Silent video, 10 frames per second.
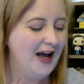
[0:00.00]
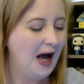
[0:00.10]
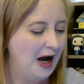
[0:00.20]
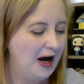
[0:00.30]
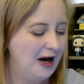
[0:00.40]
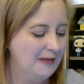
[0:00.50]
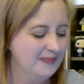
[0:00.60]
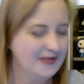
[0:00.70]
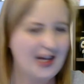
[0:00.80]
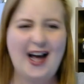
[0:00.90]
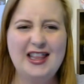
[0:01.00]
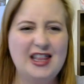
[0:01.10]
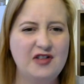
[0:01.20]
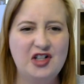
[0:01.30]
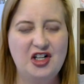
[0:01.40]
Um, I
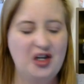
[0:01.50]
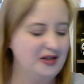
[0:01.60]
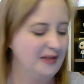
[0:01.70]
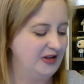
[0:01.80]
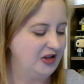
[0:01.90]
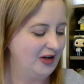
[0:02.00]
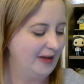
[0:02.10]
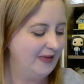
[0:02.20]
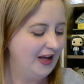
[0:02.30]
love a good cozy mystery.